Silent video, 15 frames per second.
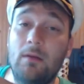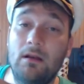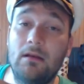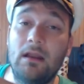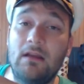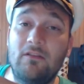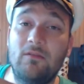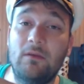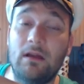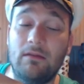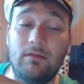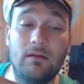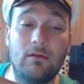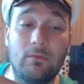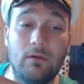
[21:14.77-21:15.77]
next to me I
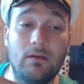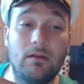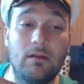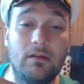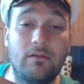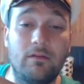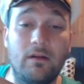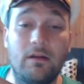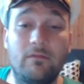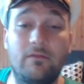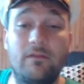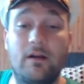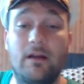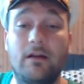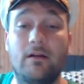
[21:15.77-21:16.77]
think really is on
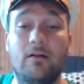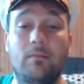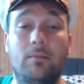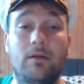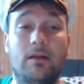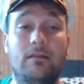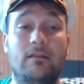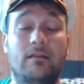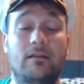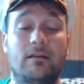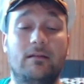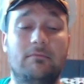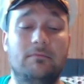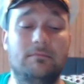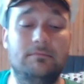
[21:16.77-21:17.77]
fire, but
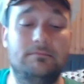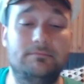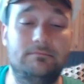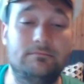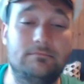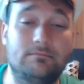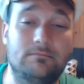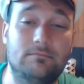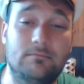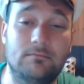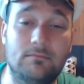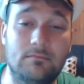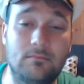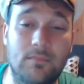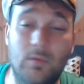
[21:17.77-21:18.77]

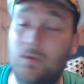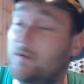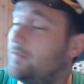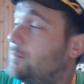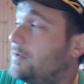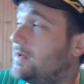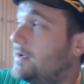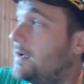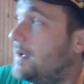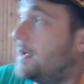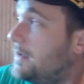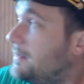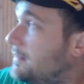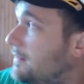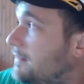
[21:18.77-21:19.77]
I mean, it's pretty
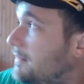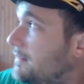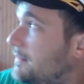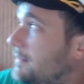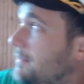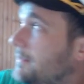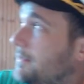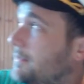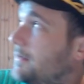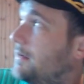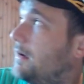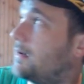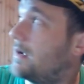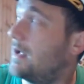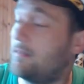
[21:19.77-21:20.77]
hot.
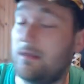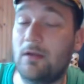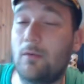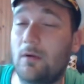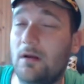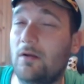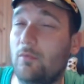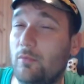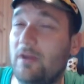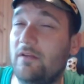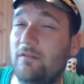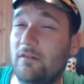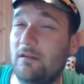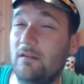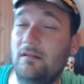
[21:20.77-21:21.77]
Okay, I think we're going to
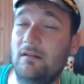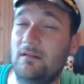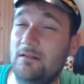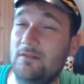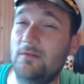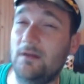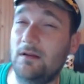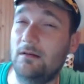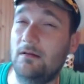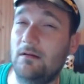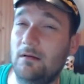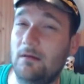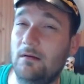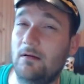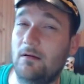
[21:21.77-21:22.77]
risk continuing
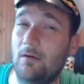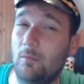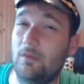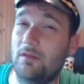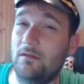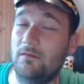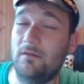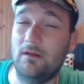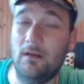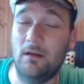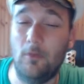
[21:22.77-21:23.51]
with the video.